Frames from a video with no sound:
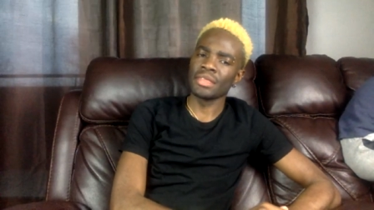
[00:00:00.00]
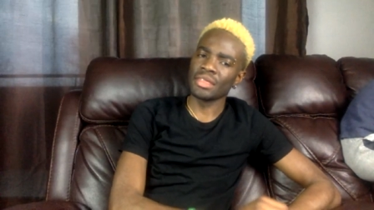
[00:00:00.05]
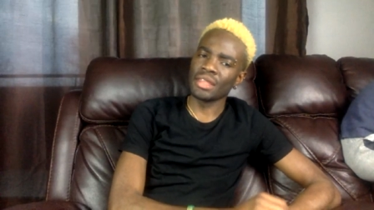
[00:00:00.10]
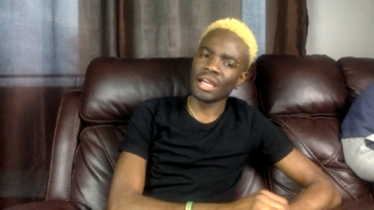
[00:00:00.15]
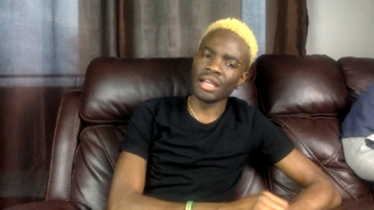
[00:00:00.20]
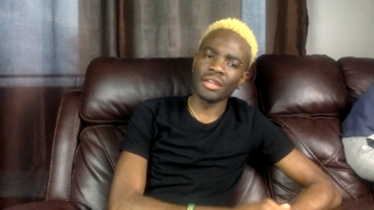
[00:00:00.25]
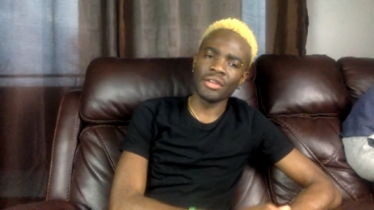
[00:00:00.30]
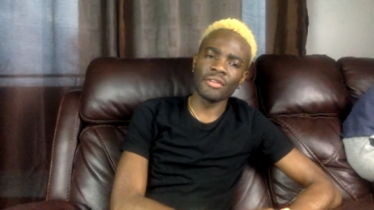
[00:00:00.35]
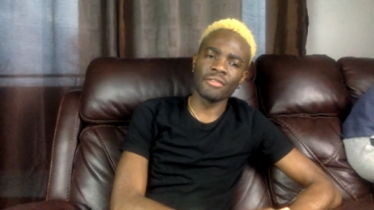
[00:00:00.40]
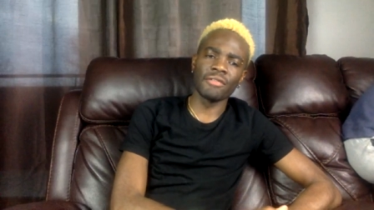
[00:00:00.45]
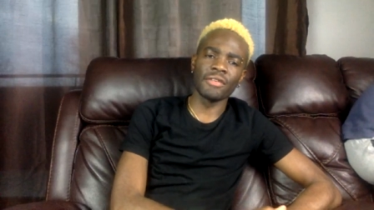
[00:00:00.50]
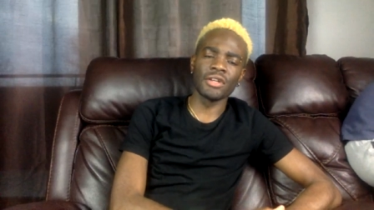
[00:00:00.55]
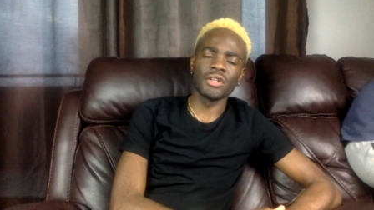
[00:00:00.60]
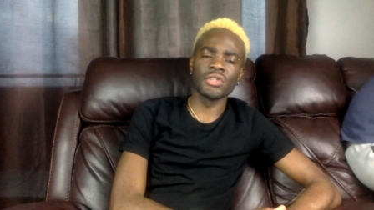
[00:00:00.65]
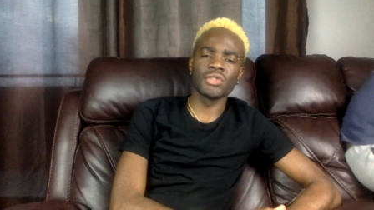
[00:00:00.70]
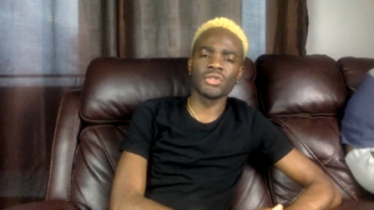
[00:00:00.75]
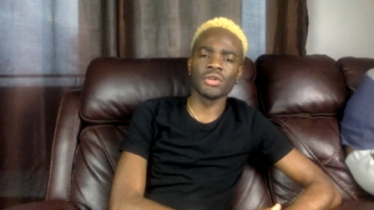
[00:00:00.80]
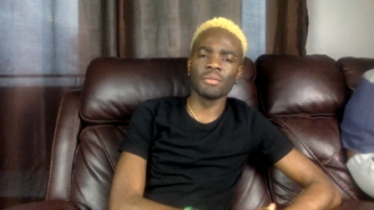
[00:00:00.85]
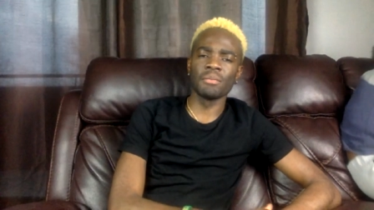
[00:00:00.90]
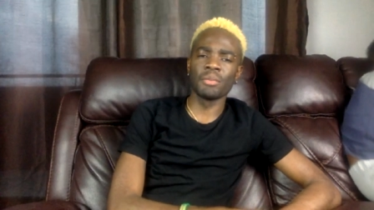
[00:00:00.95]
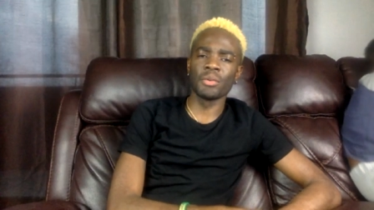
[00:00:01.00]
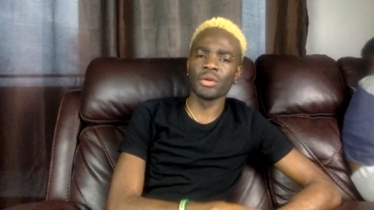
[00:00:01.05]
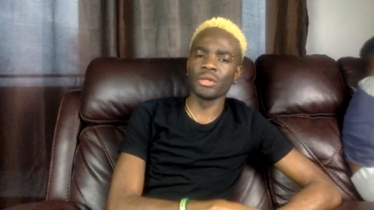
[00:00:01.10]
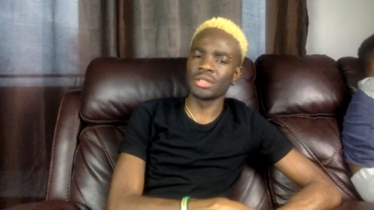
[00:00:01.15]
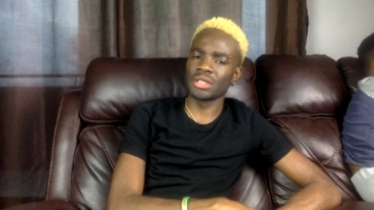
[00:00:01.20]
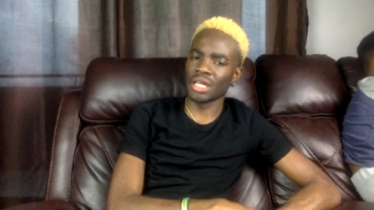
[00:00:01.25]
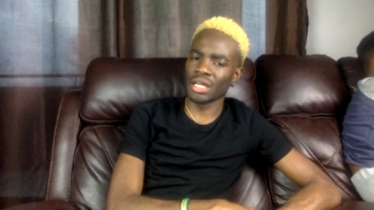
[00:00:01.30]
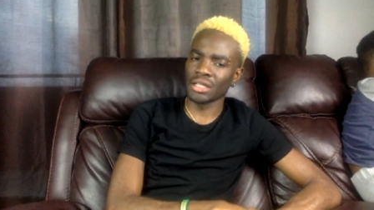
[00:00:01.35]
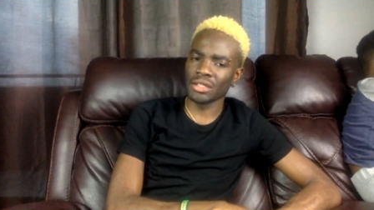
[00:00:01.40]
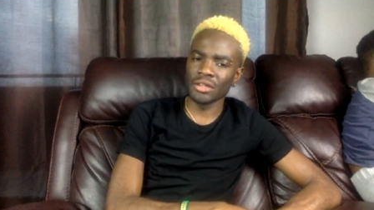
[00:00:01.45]
Thank you for the
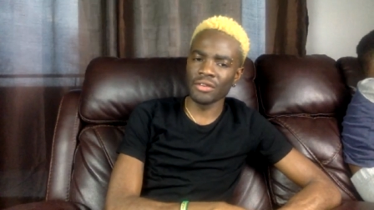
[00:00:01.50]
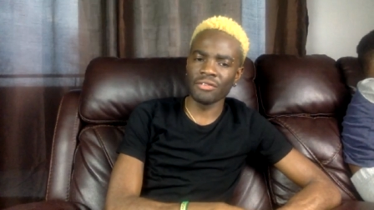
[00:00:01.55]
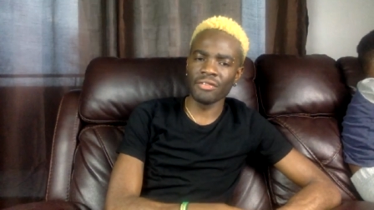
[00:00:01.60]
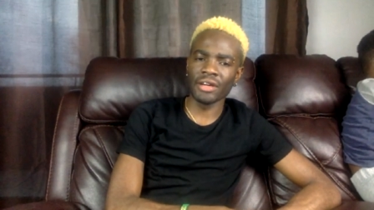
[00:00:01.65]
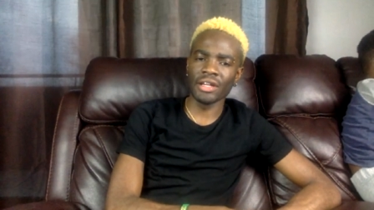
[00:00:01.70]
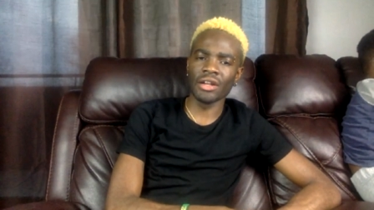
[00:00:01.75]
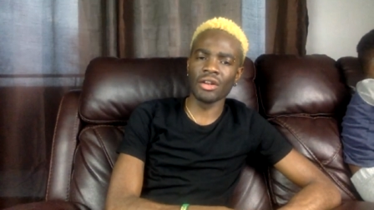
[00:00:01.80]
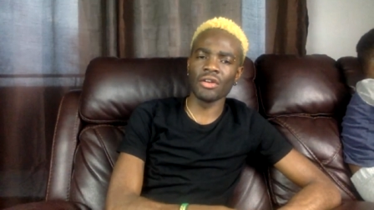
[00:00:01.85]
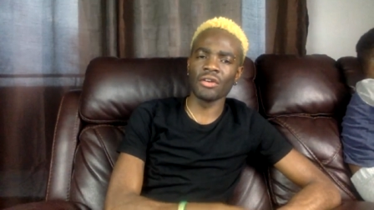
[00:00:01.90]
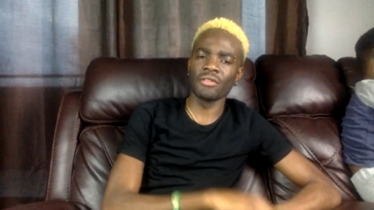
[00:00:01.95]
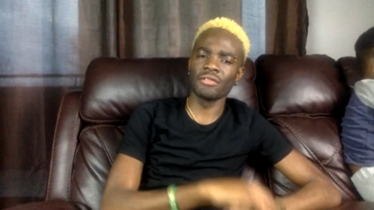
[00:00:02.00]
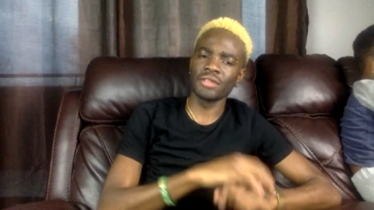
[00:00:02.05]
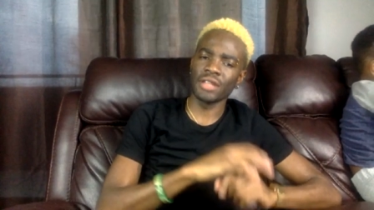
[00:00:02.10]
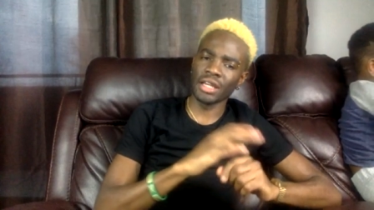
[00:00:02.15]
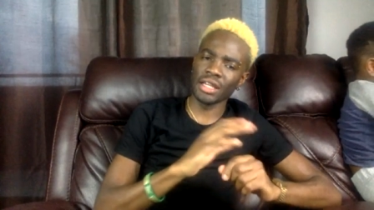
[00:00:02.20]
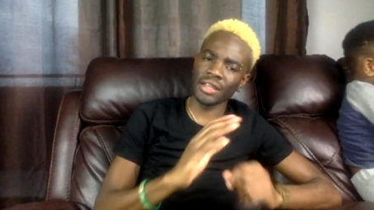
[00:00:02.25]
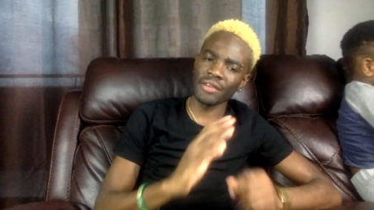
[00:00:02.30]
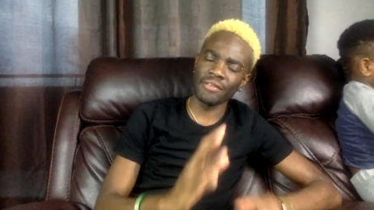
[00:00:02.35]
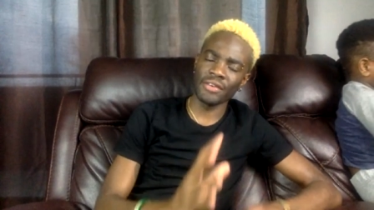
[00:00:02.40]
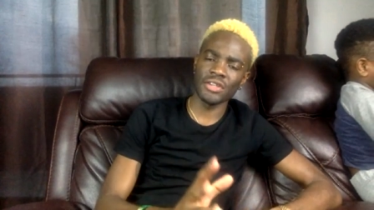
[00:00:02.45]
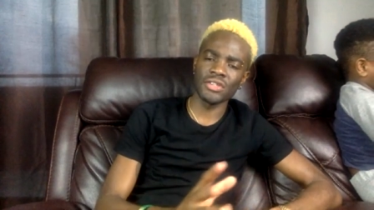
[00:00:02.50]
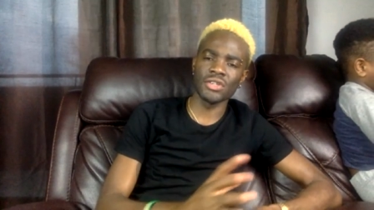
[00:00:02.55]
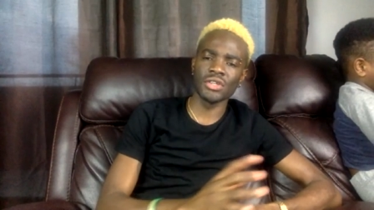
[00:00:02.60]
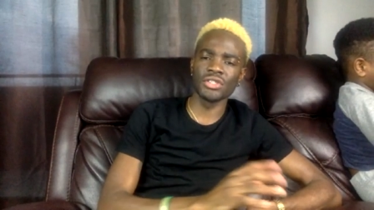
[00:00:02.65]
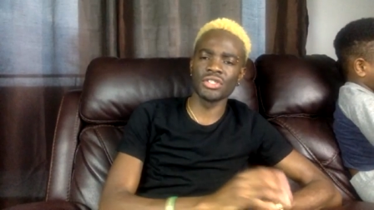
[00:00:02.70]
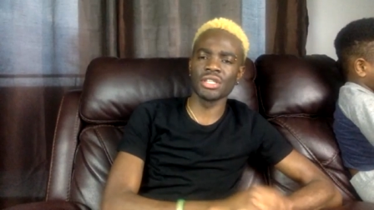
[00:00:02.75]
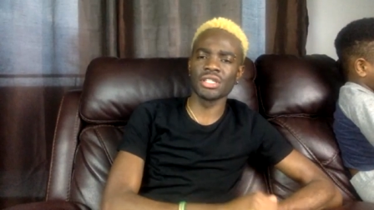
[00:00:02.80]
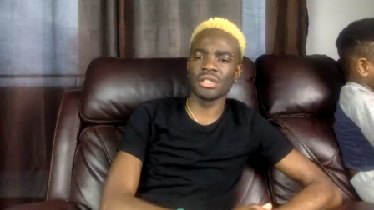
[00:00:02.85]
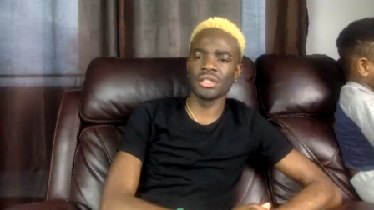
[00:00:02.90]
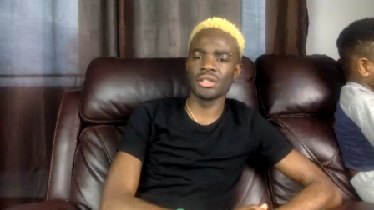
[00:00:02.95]
support. Thank you for the love. Thank you for
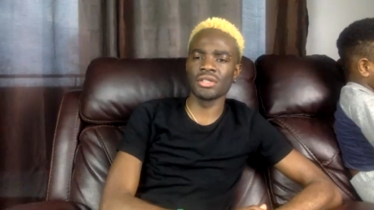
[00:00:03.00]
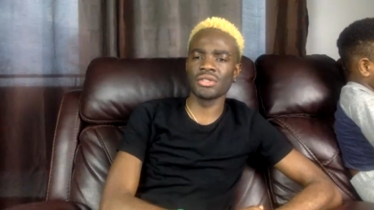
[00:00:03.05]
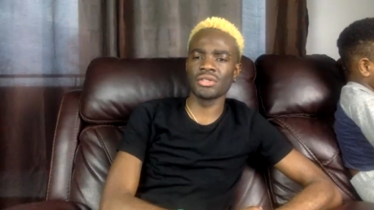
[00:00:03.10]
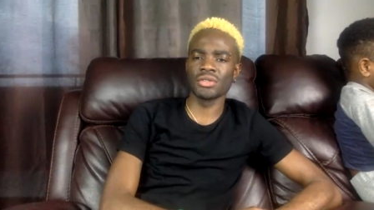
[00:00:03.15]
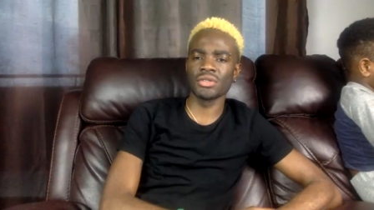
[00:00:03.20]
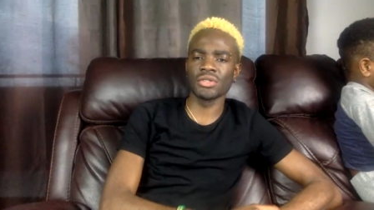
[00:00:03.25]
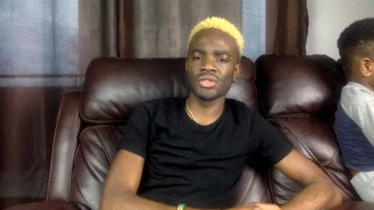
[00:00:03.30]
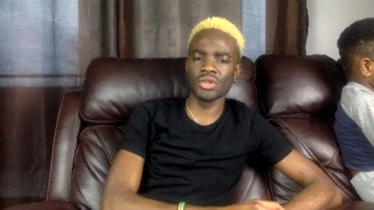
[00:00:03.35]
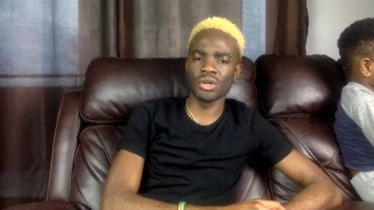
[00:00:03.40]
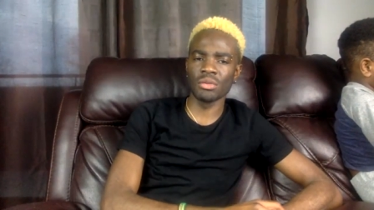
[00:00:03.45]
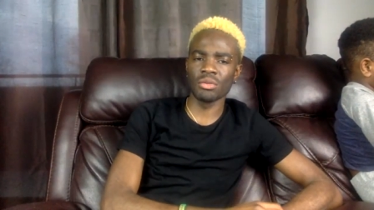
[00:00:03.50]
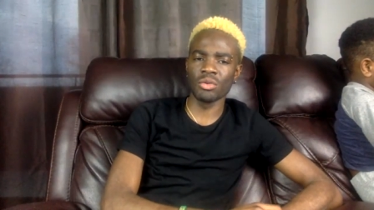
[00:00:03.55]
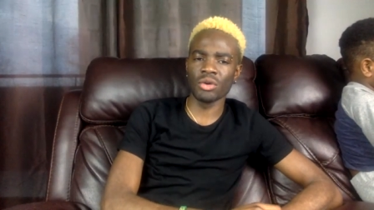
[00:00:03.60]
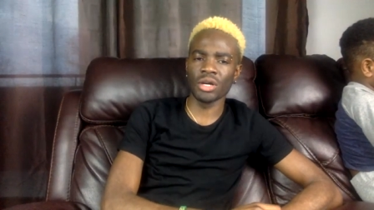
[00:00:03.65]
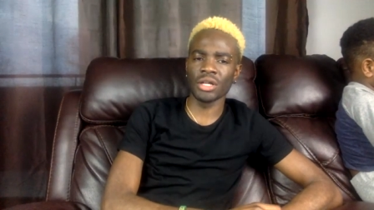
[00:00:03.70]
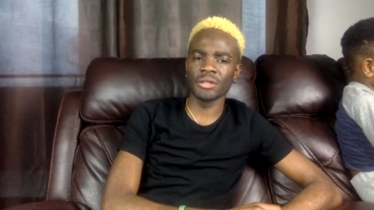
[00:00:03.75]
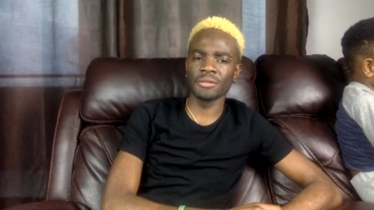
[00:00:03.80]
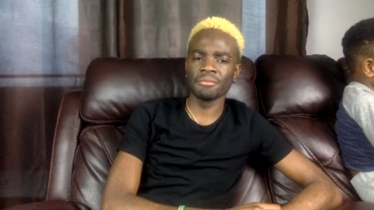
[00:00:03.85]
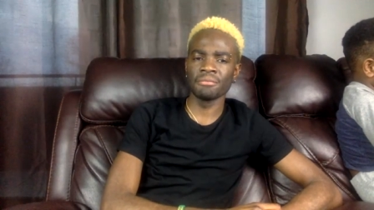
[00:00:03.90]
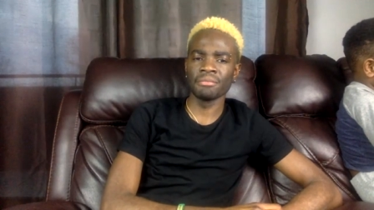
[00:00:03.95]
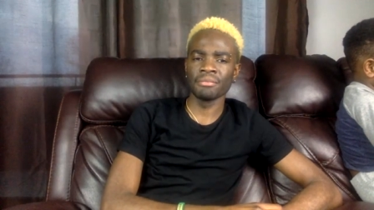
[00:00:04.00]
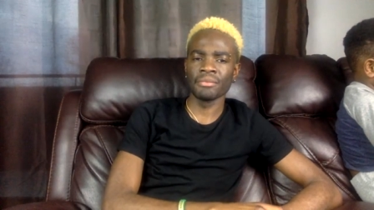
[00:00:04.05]
suggesting this to someone.